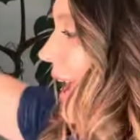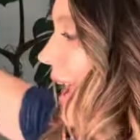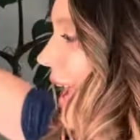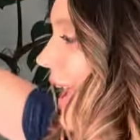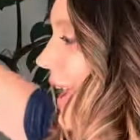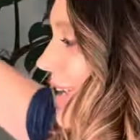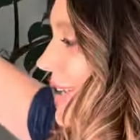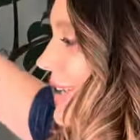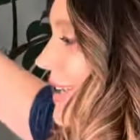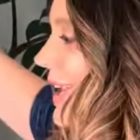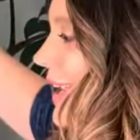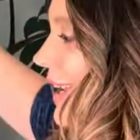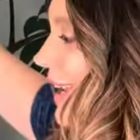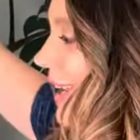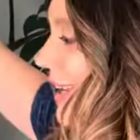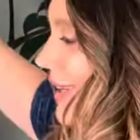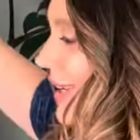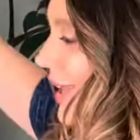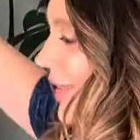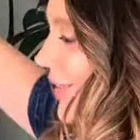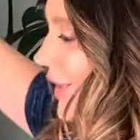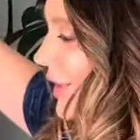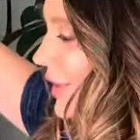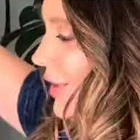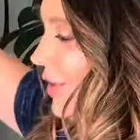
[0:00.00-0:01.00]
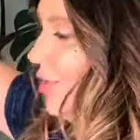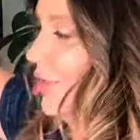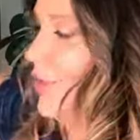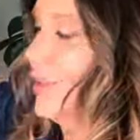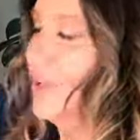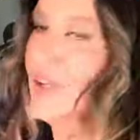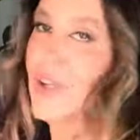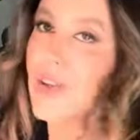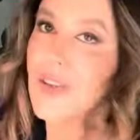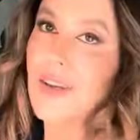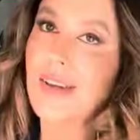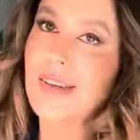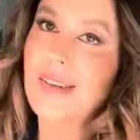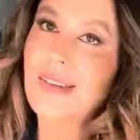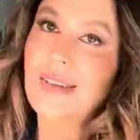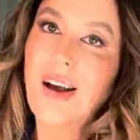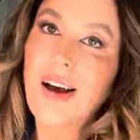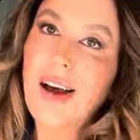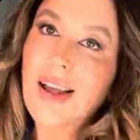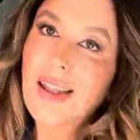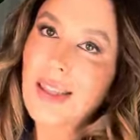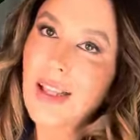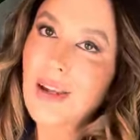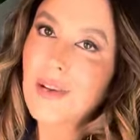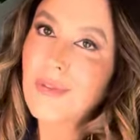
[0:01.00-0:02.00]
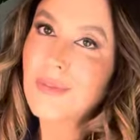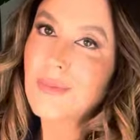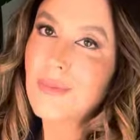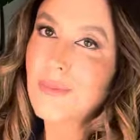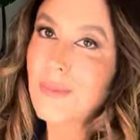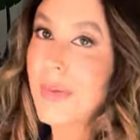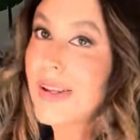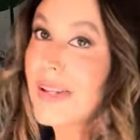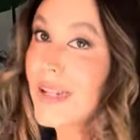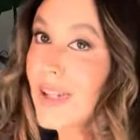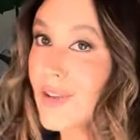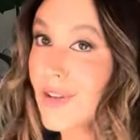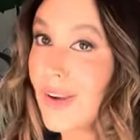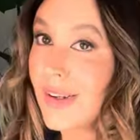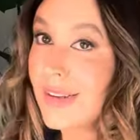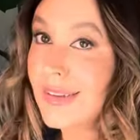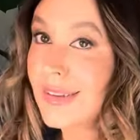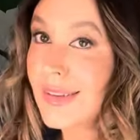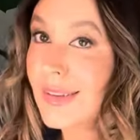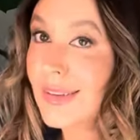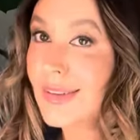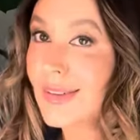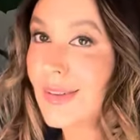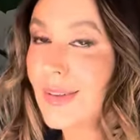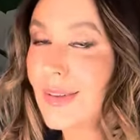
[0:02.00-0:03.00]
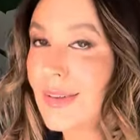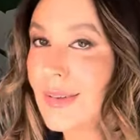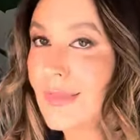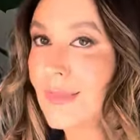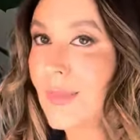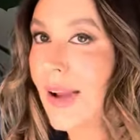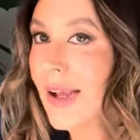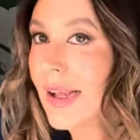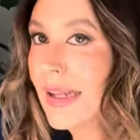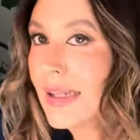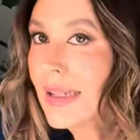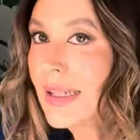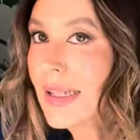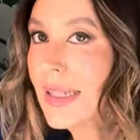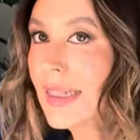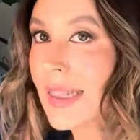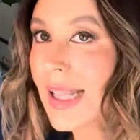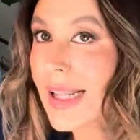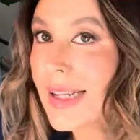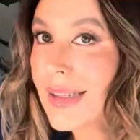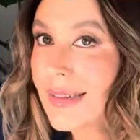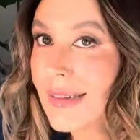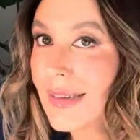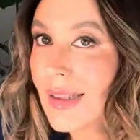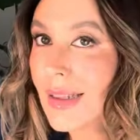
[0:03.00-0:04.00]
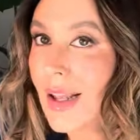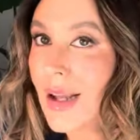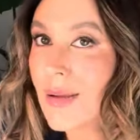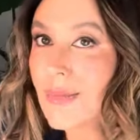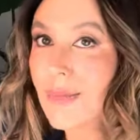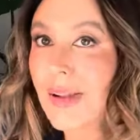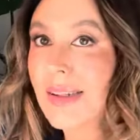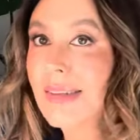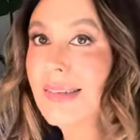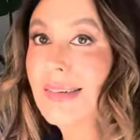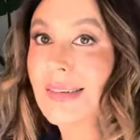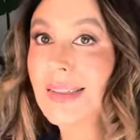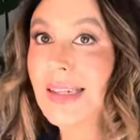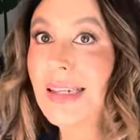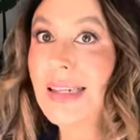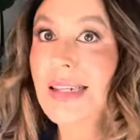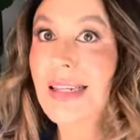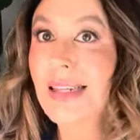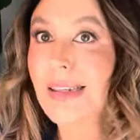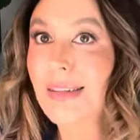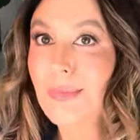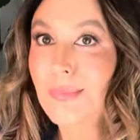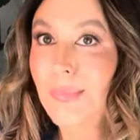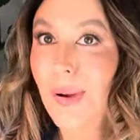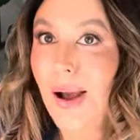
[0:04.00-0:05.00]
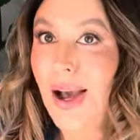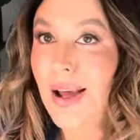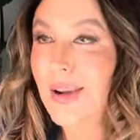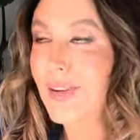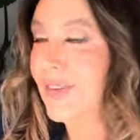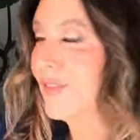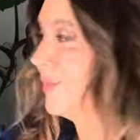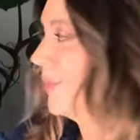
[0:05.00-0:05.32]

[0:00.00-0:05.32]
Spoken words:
And yeah, another little cute dress. I love mini dresses because my legs are like my skinniest part of